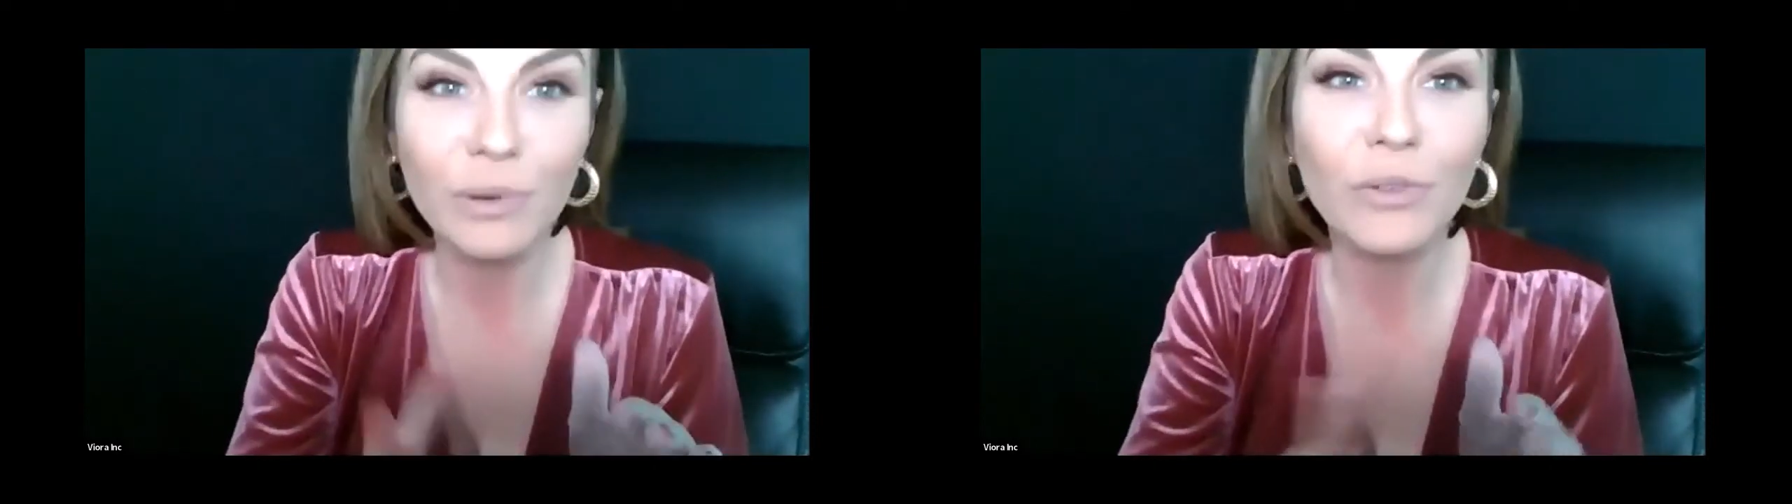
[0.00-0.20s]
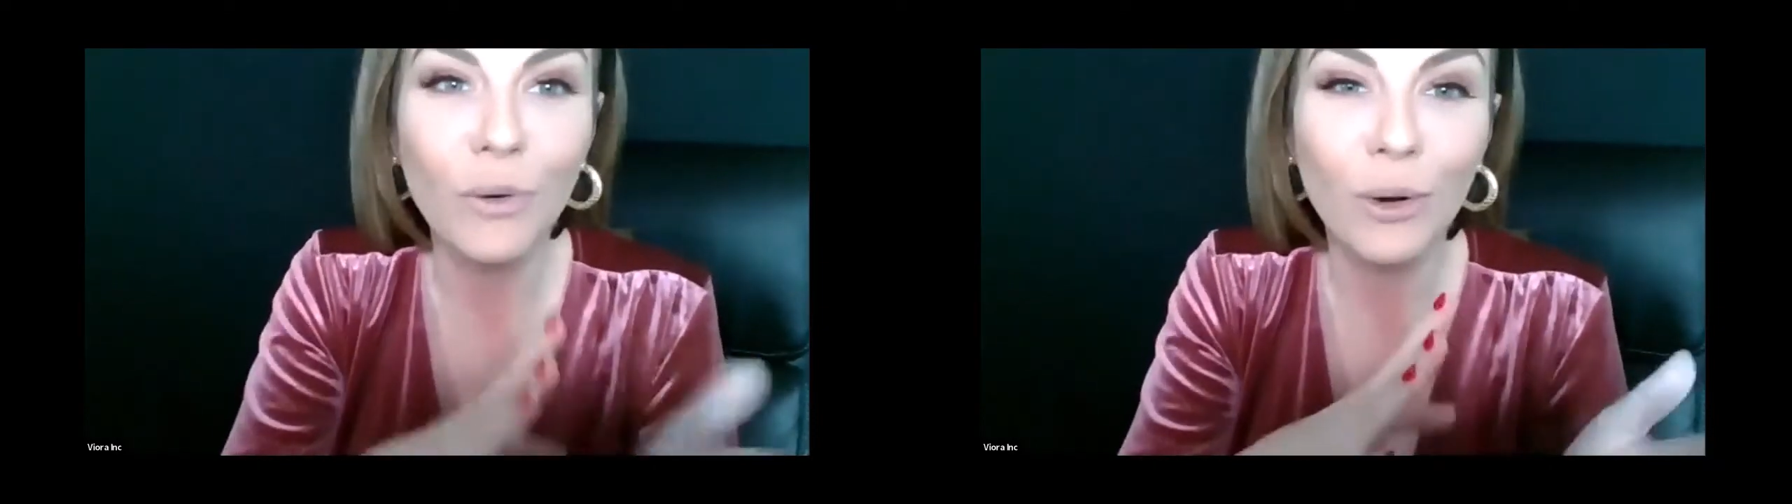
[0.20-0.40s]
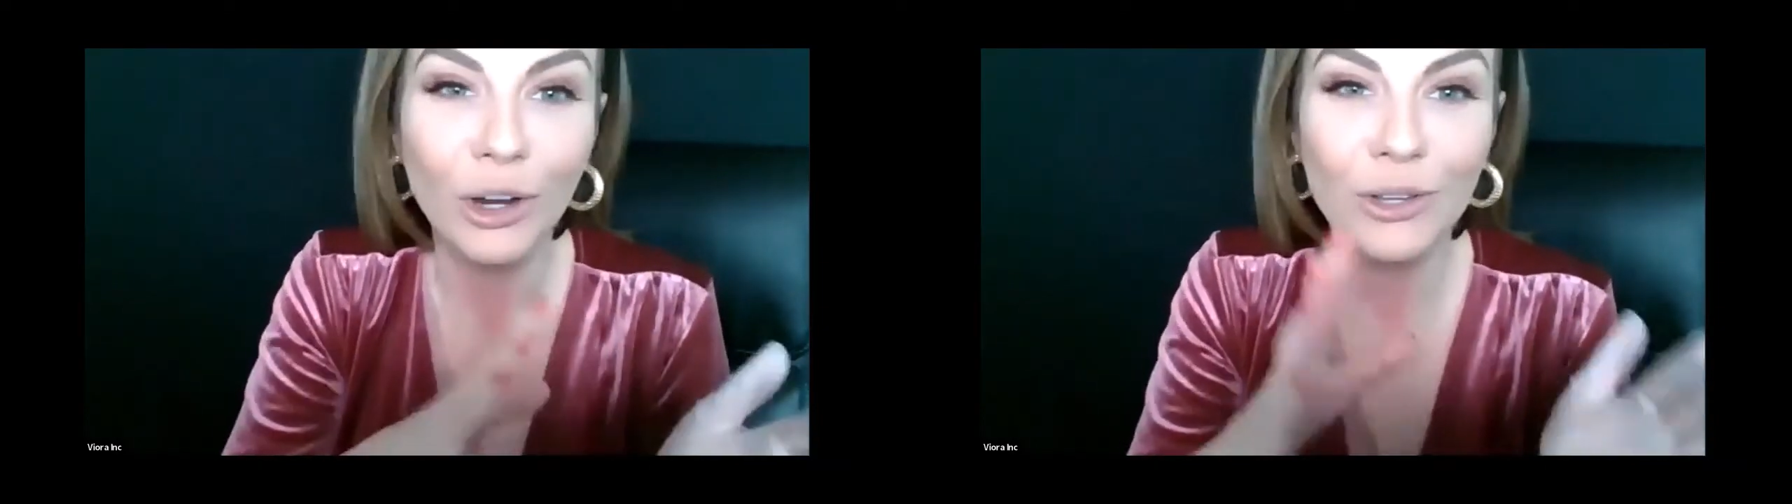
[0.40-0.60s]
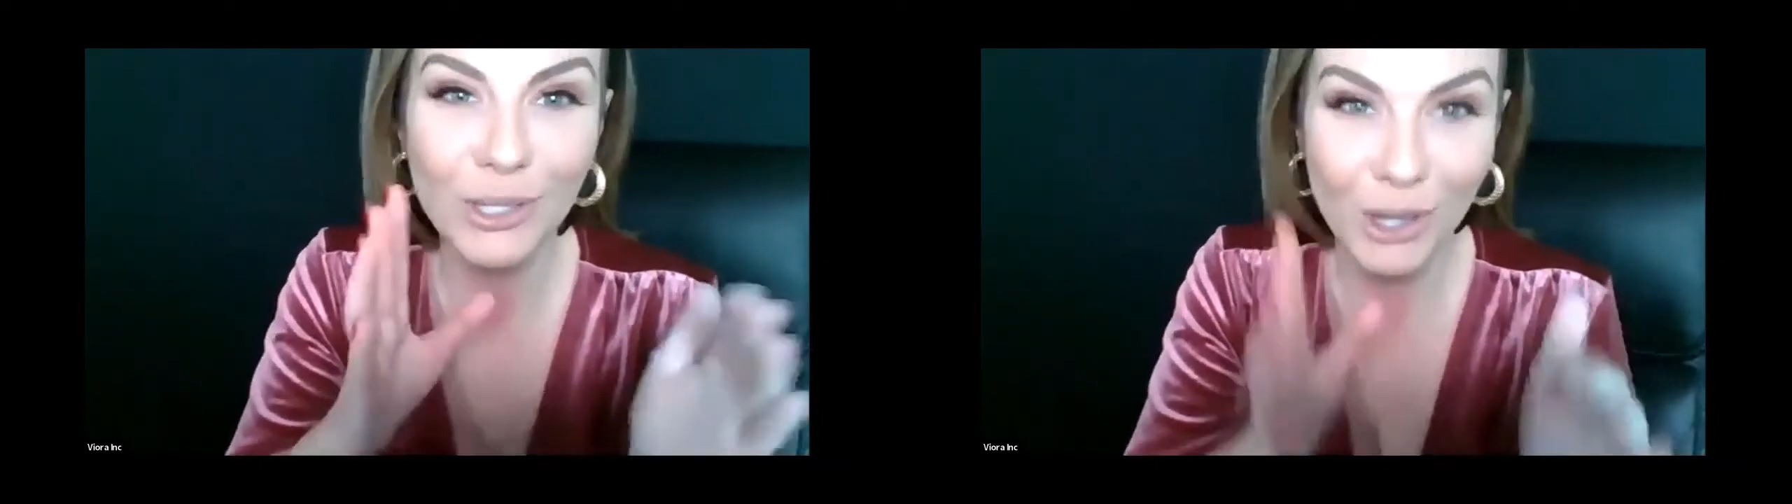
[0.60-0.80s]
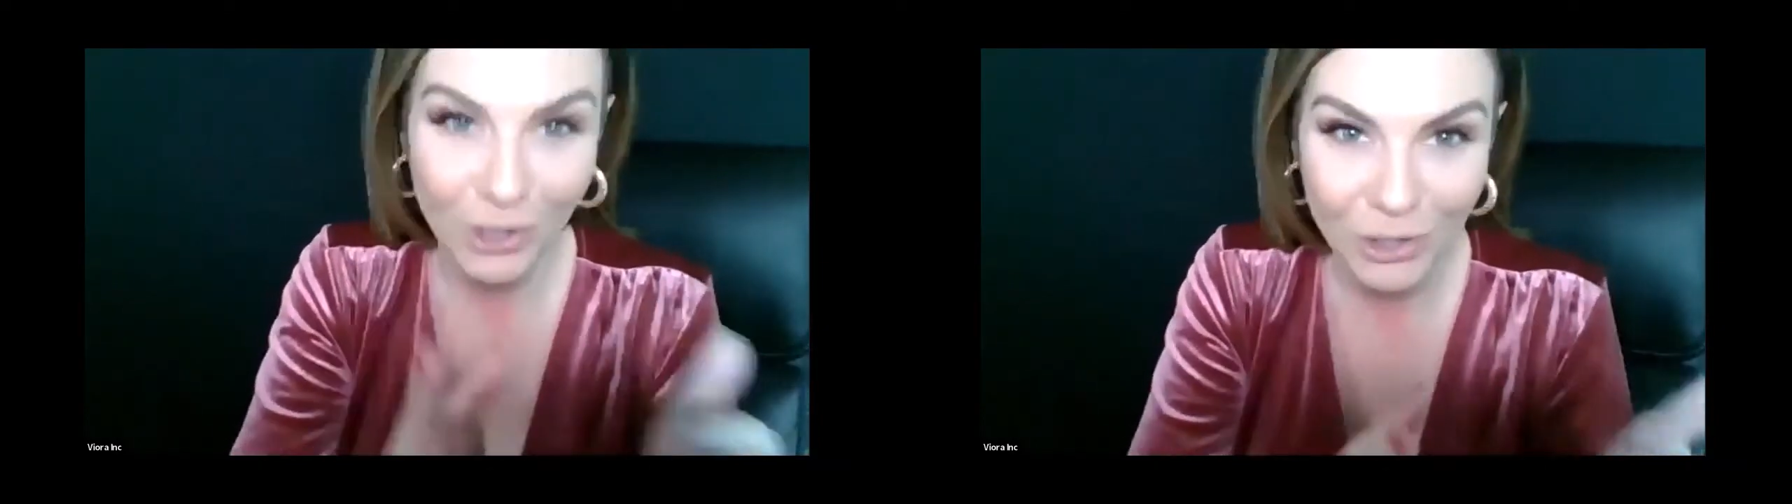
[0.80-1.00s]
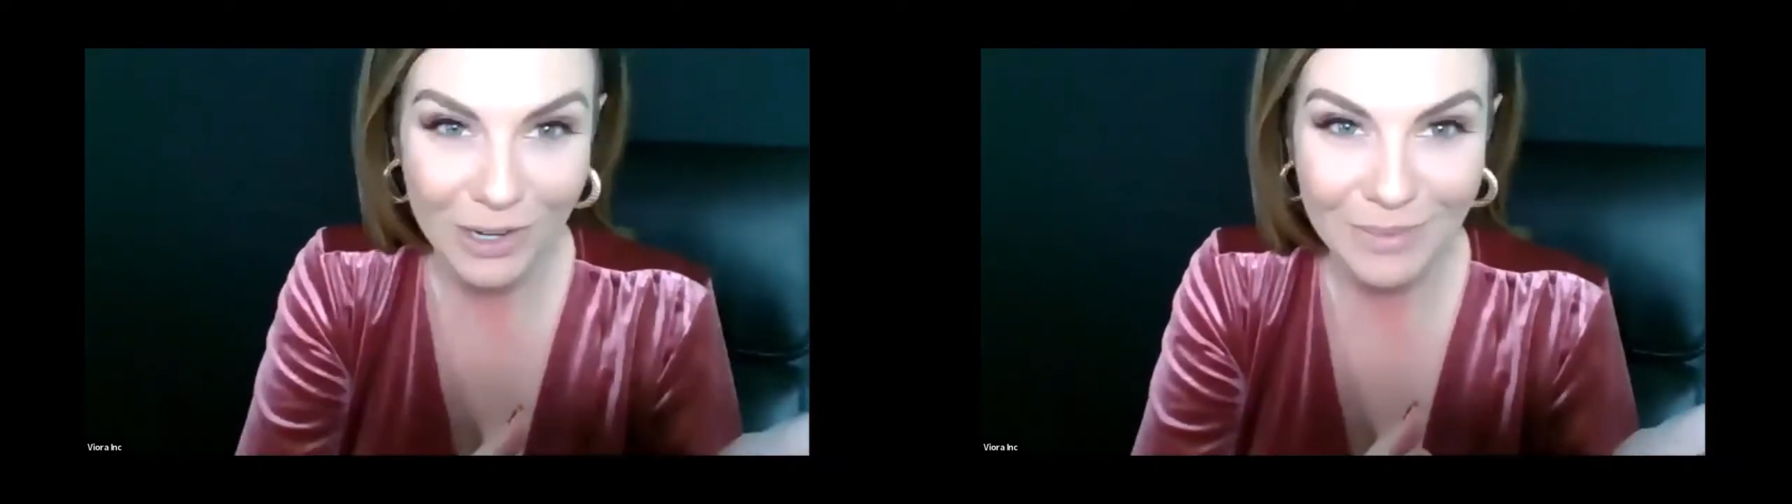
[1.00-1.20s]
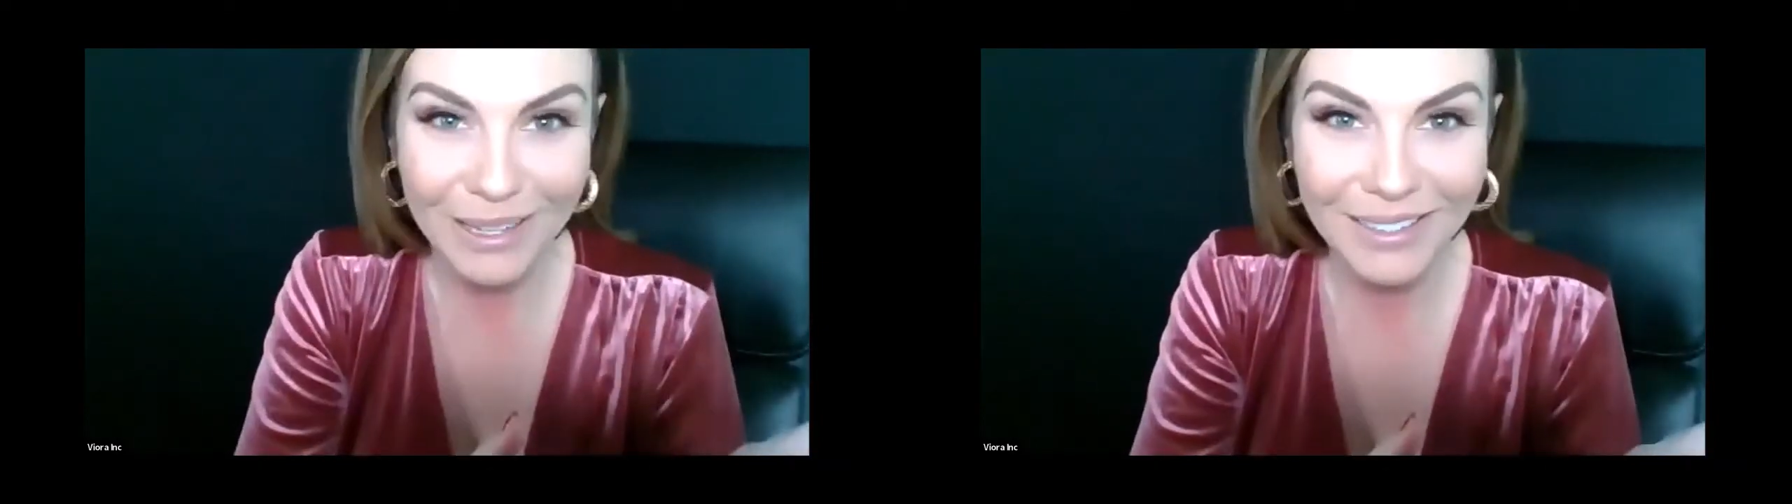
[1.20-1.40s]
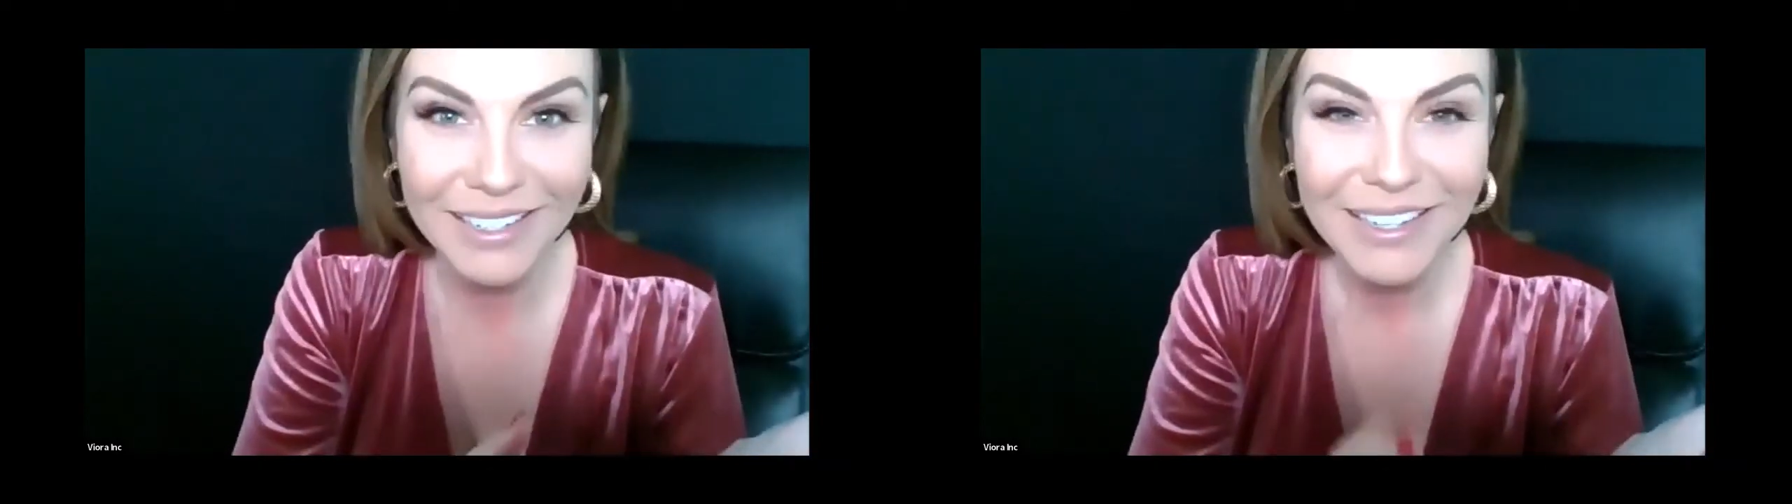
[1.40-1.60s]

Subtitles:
before you start the treatment.